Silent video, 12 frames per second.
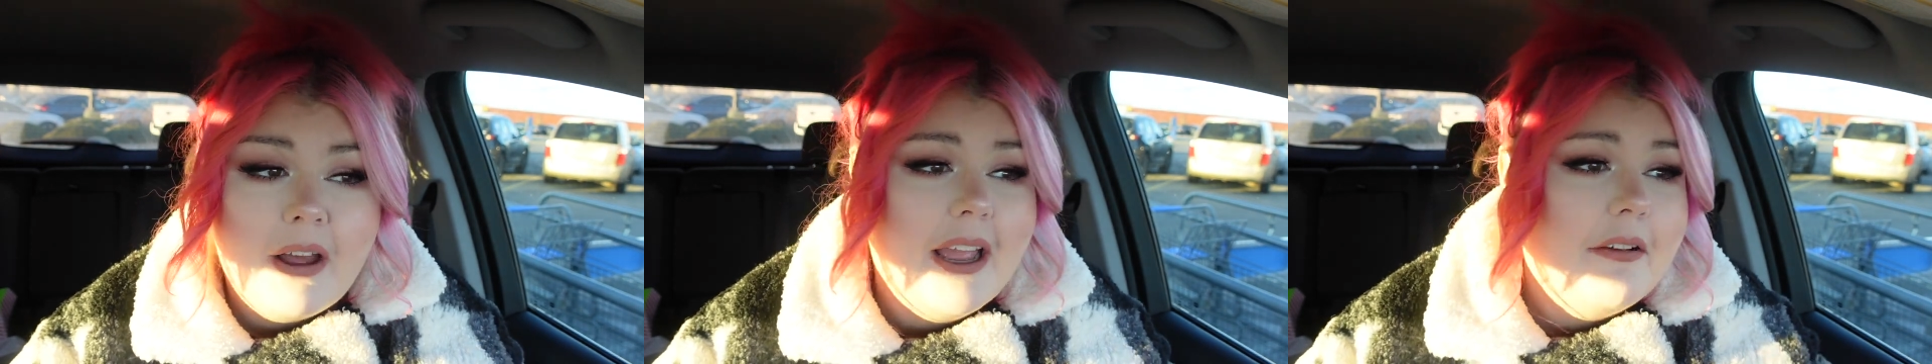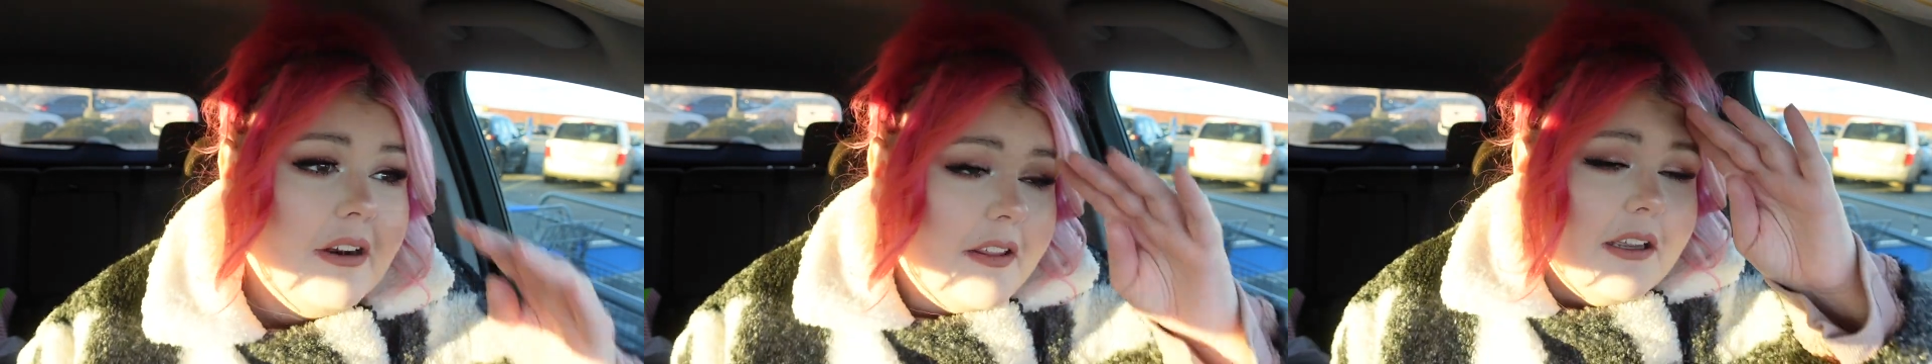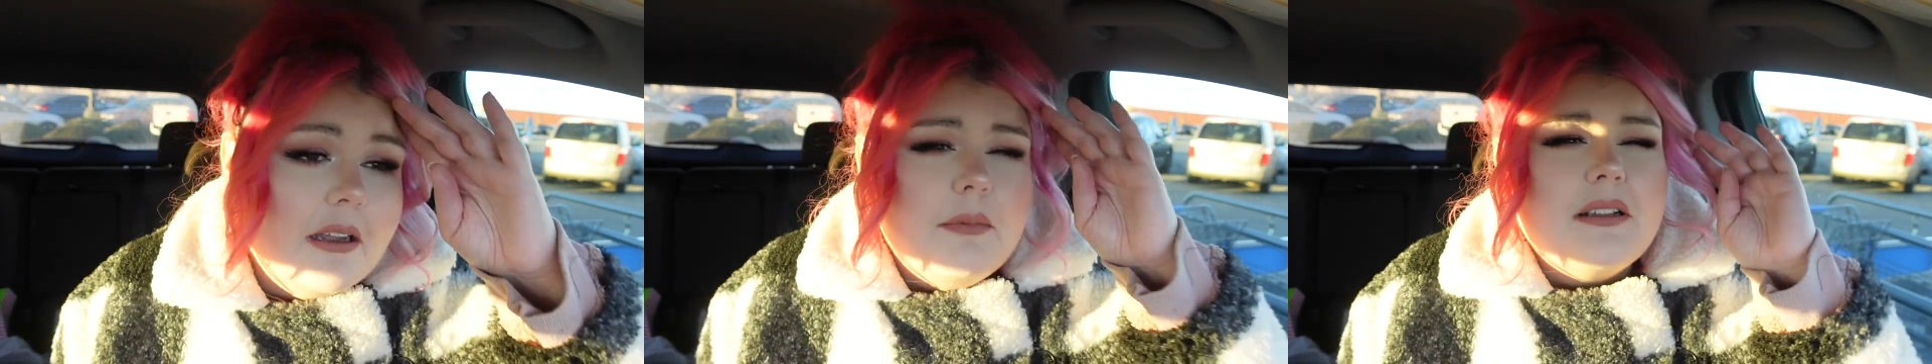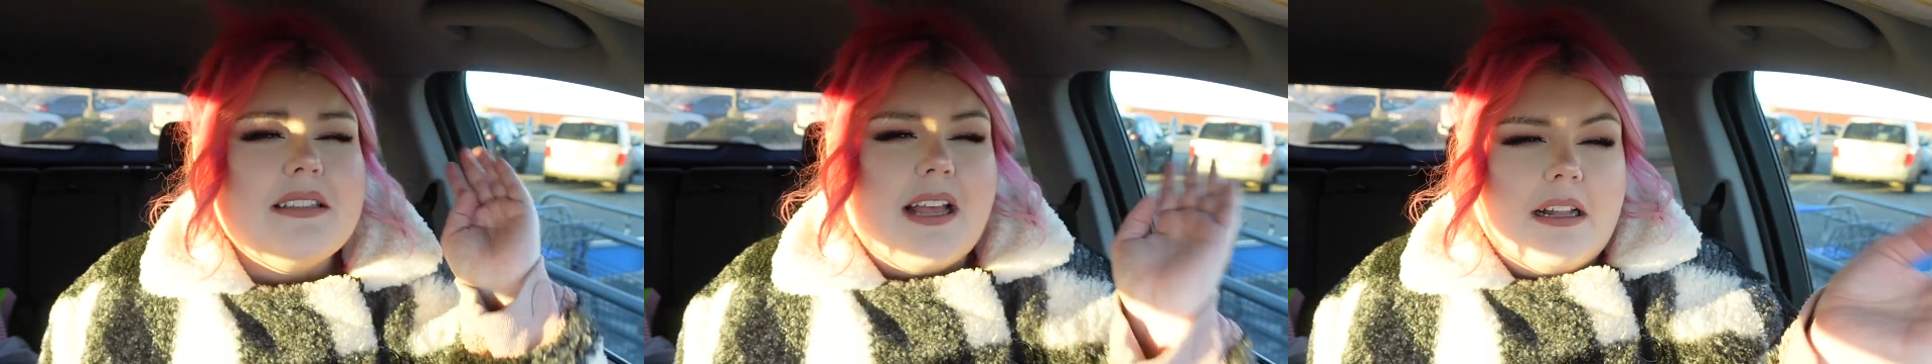I have nothing I'm
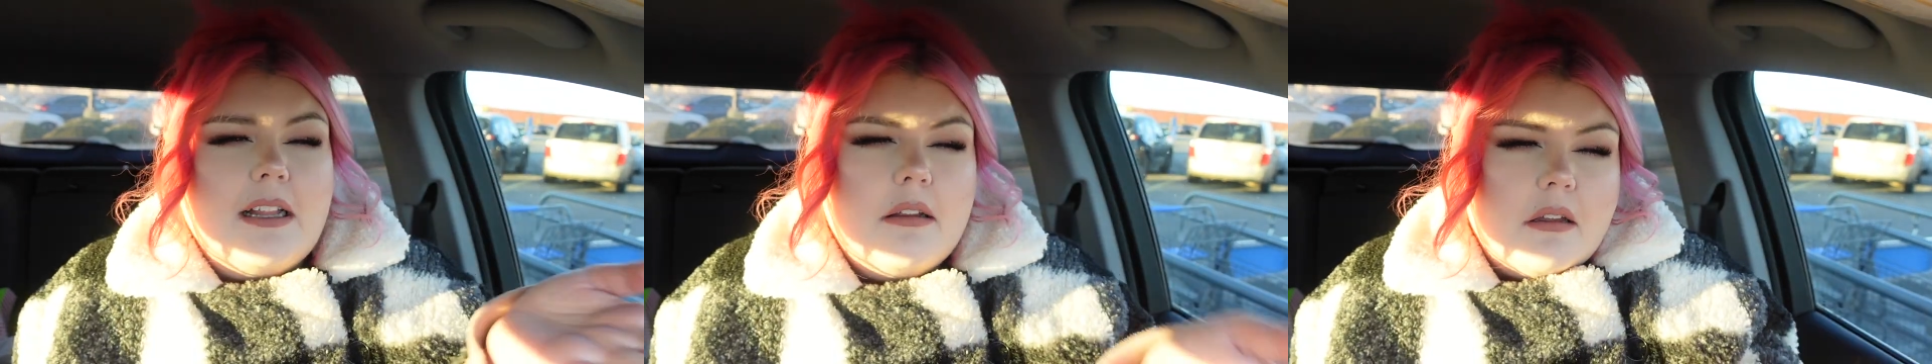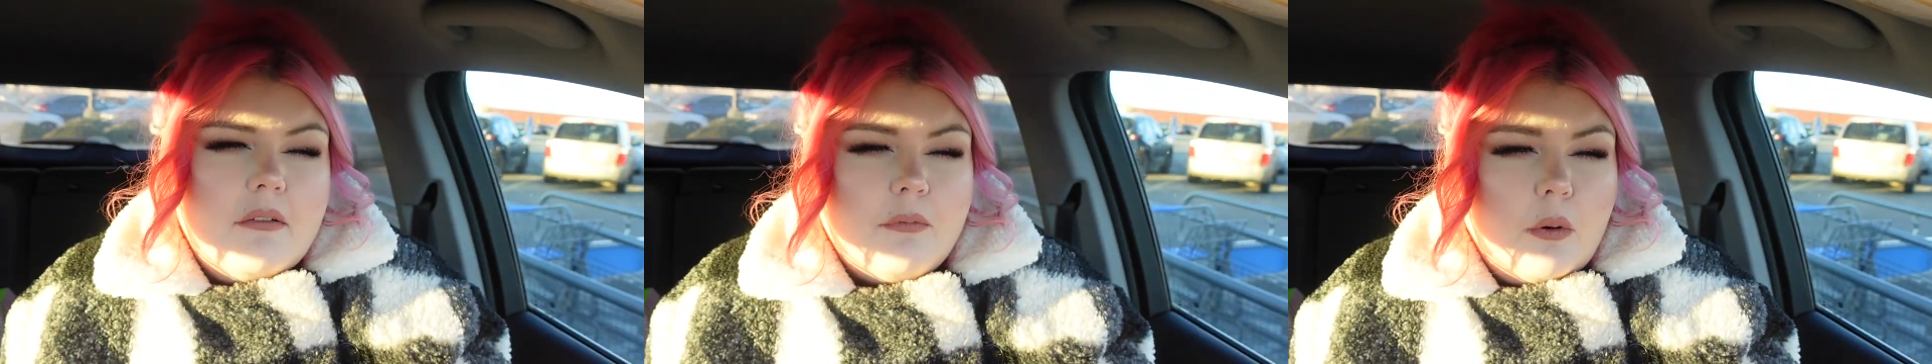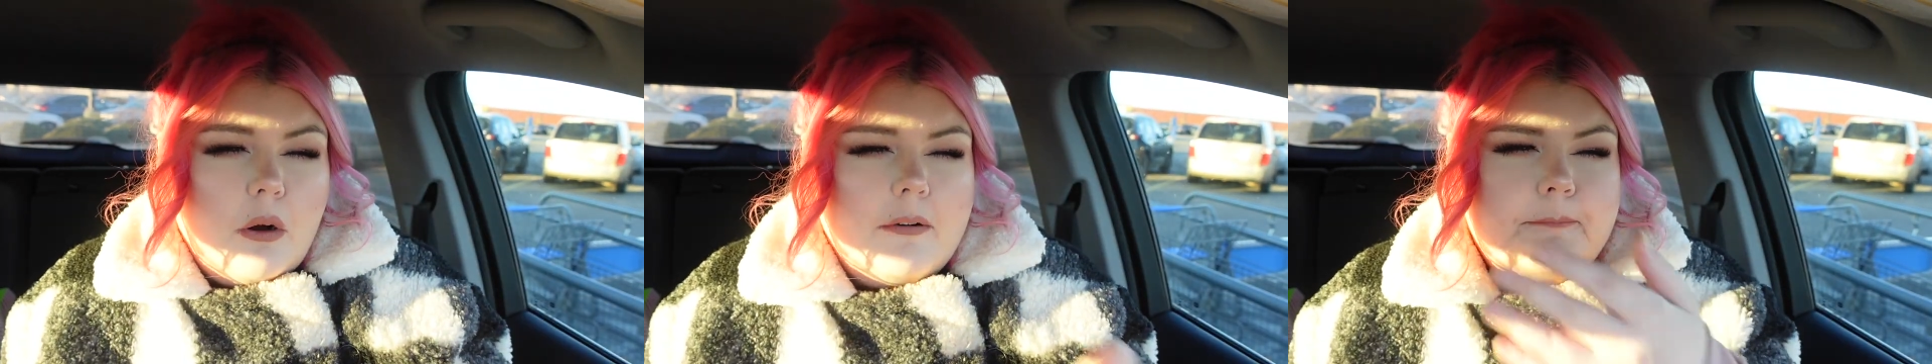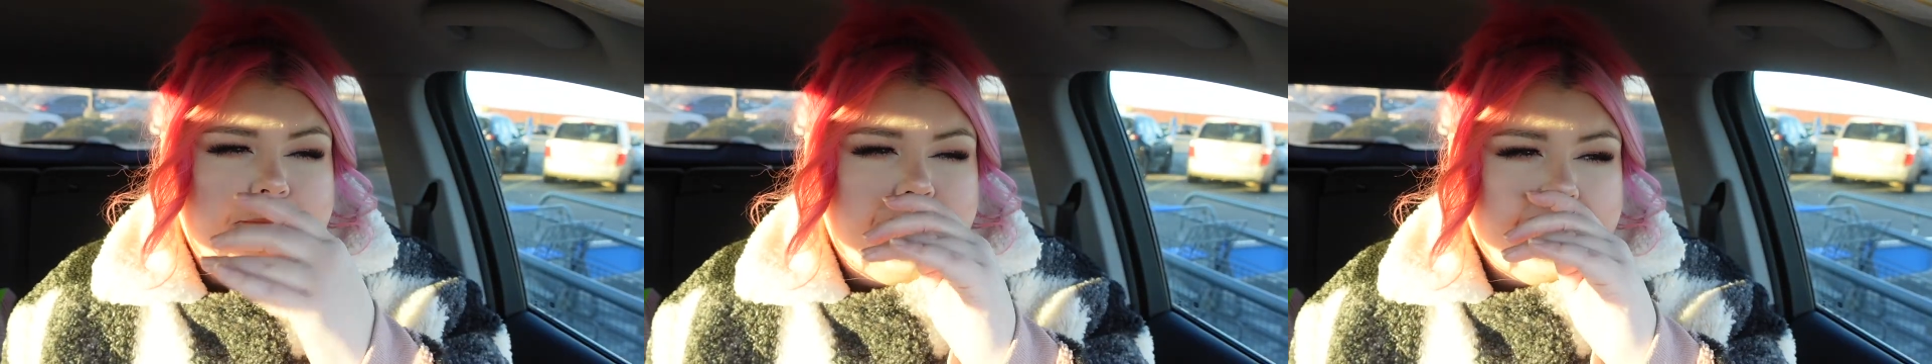exactly looking for